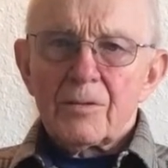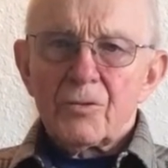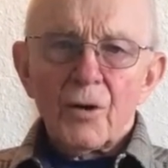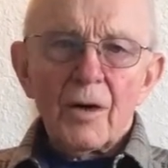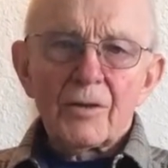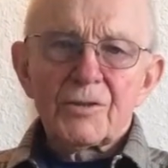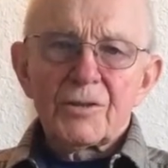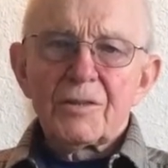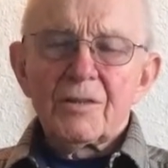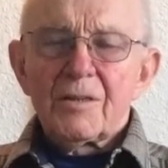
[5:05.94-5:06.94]
drugs
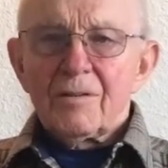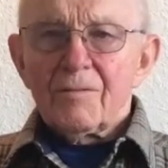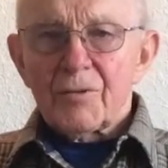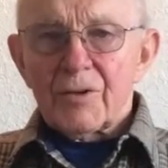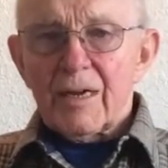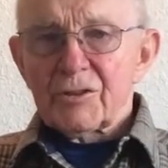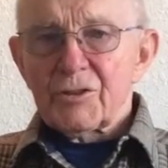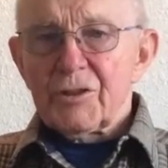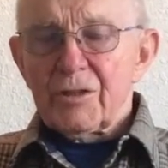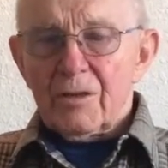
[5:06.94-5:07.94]
for the
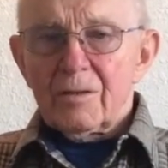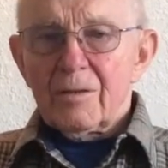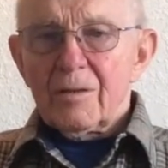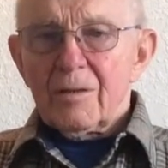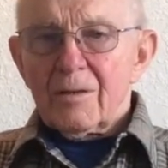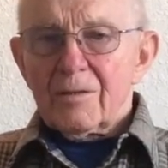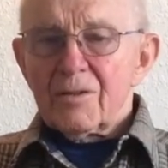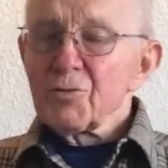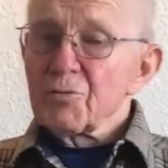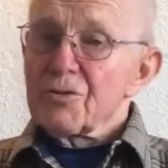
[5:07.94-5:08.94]
next year.
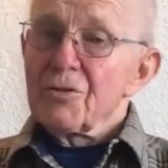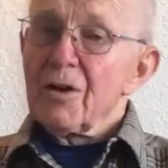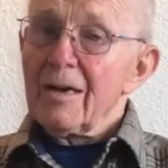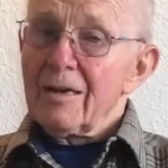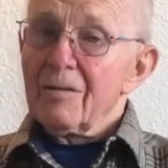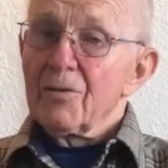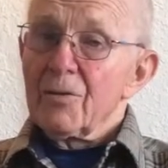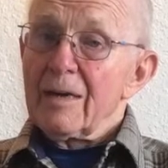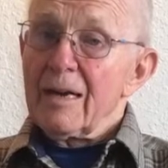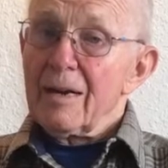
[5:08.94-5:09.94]
This was not a
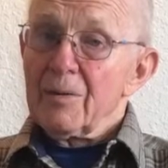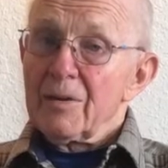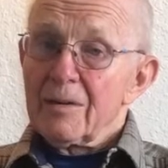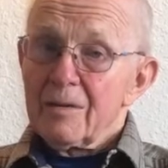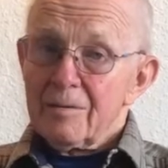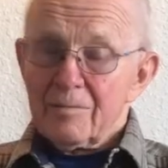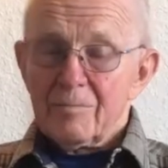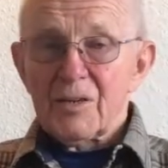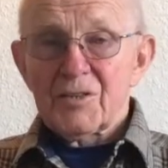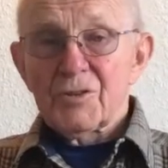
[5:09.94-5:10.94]
very happy
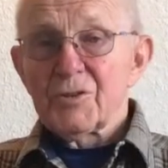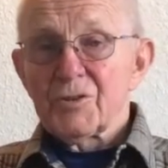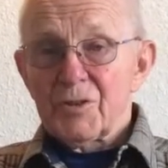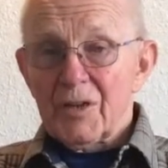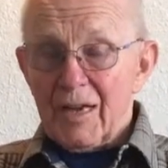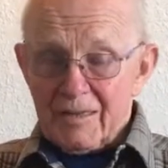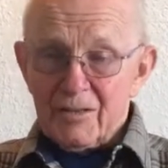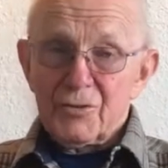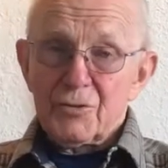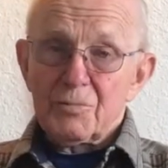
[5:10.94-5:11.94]
message to get,
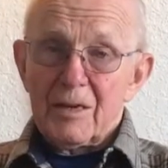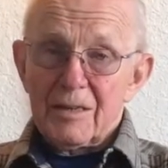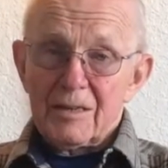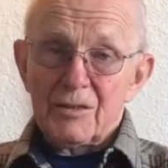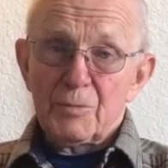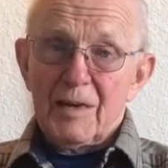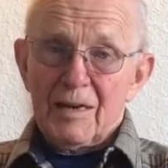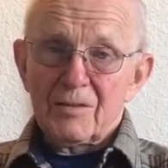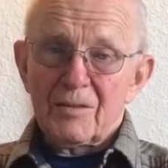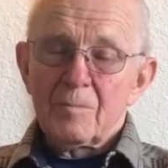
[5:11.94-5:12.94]
as you might
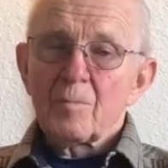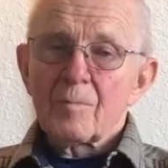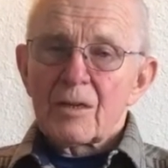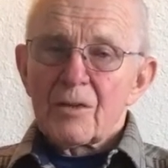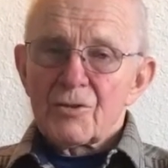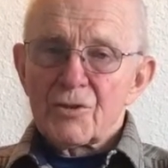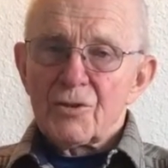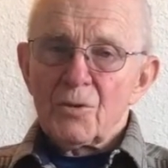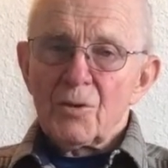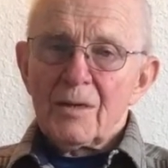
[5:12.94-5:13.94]
expect.
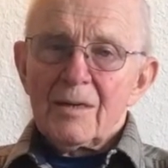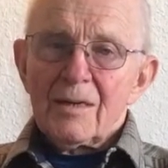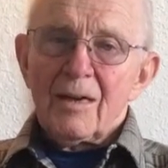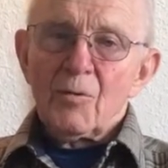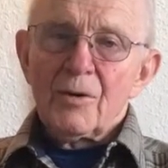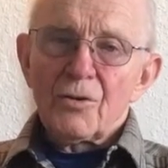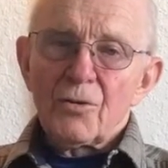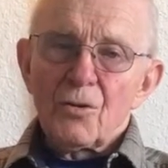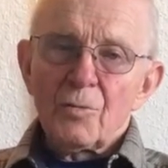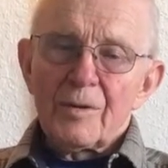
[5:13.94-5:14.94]
So I went
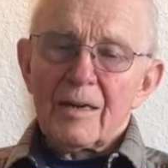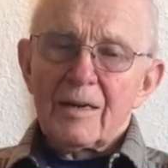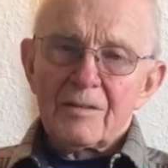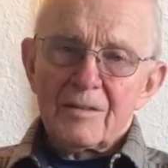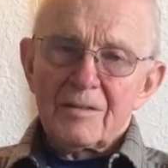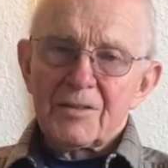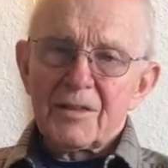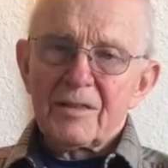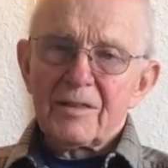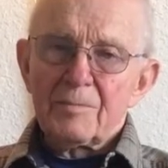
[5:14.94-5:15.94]
home and I
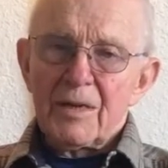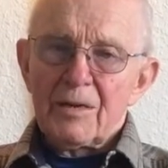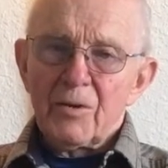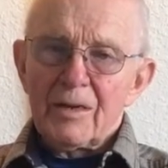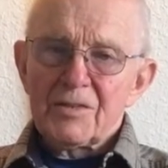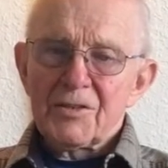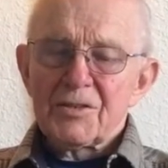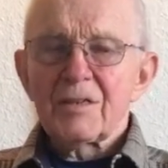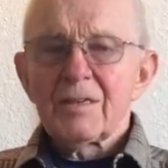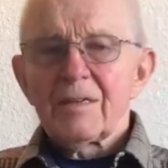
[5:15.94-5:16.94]
started the bed rest
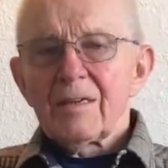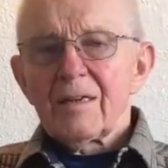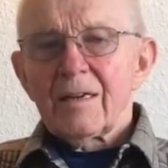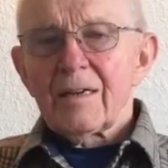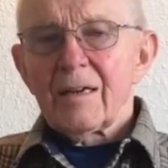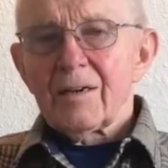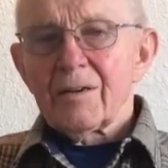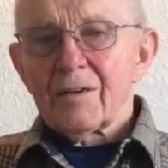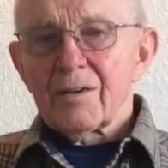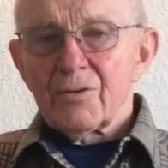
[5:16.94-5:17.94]

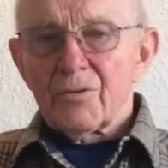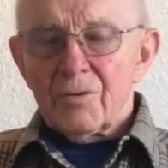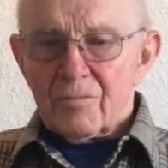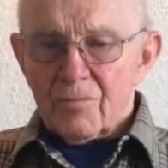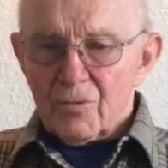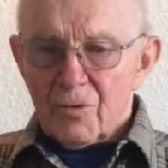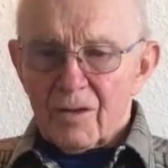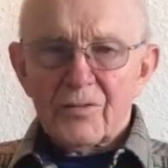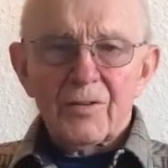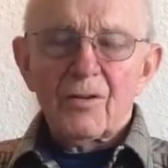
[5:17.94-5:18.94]
and
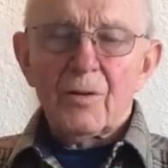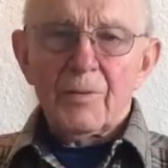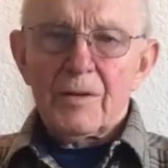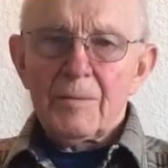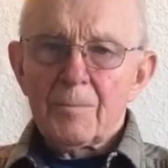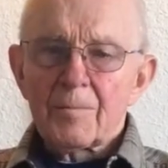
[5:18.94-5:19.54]
drug therapy,